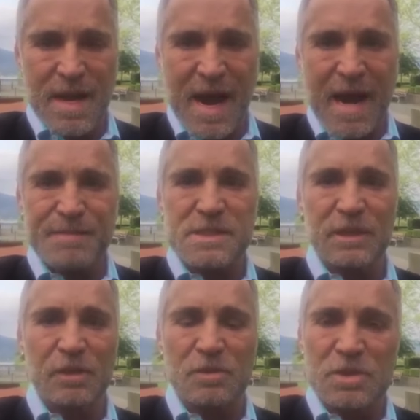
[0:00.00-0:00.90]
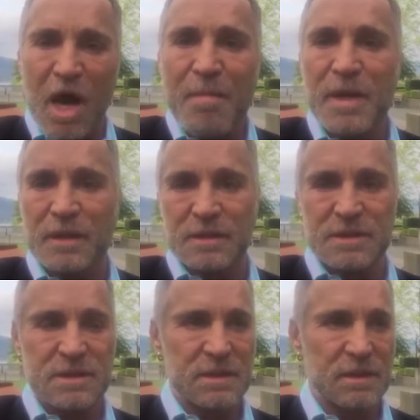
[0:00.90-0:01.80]
absolute
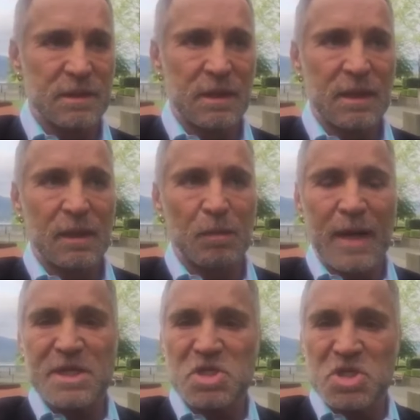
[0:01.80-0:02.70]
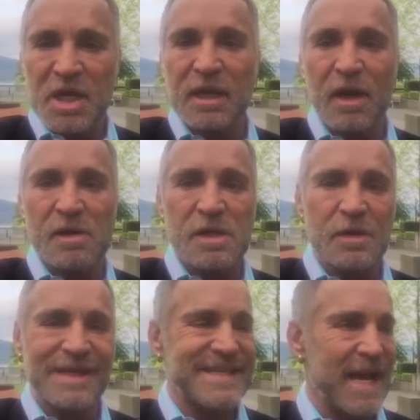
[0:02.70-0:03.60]
dominance, by shitting on
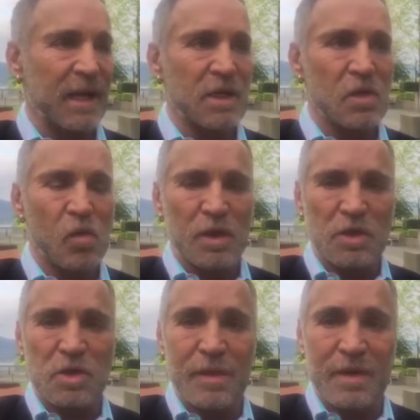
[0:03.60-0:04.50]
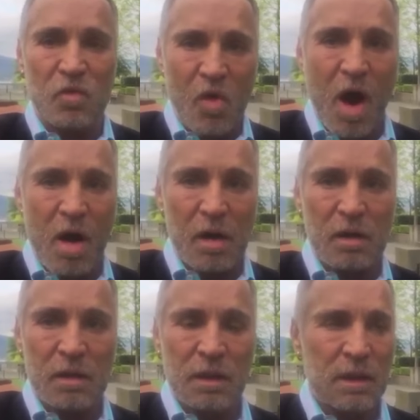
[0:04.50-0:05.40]
you and telling you what you're doing
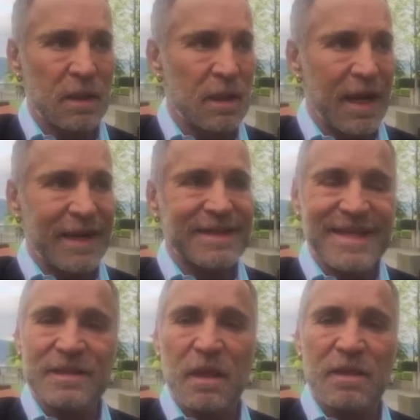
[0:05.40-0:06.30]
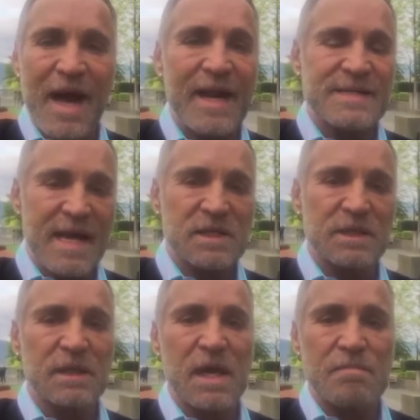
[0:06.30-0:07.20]
wrong, and think that that is
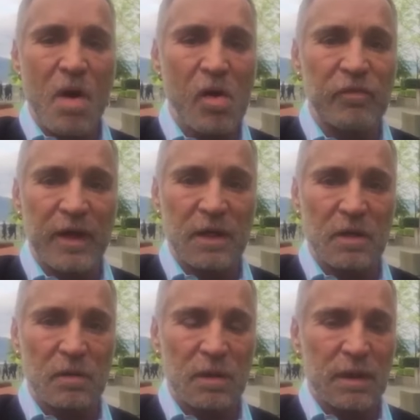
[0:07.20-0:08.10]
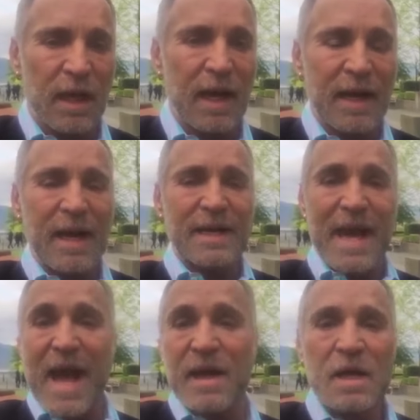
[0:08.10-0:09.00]
actually going to motivate you. And I
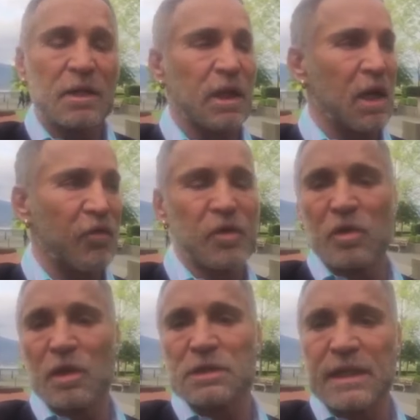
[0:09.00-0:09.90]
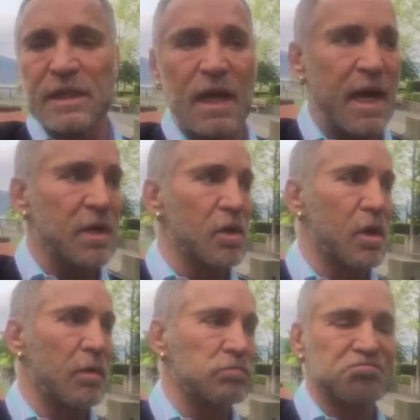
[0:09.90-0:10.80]
get that if you're a leader and
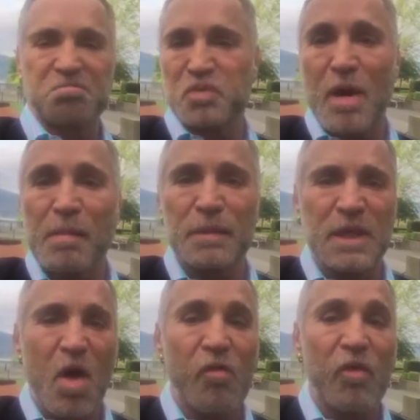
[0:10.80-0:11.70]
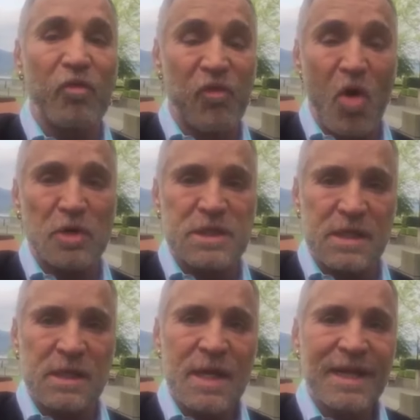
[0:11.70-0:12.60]
you're probably over
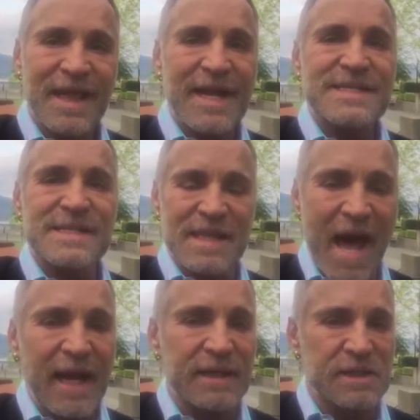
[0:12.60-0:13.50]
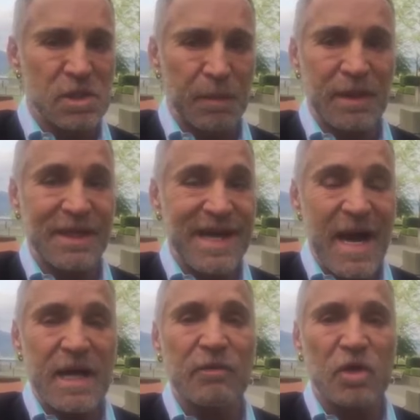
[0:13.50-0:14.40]
40, that is likely to be the
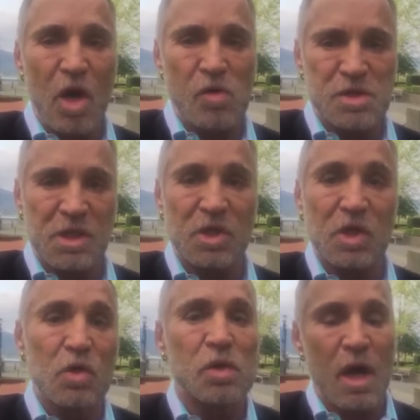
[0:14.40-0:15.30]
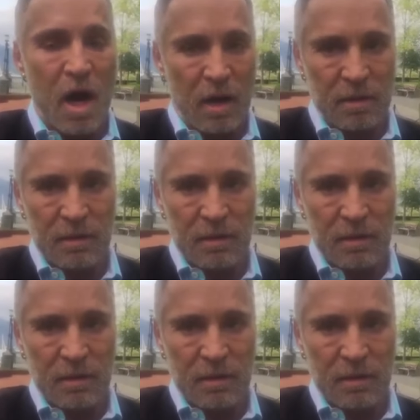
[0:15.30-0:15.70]
kind of coaching you got.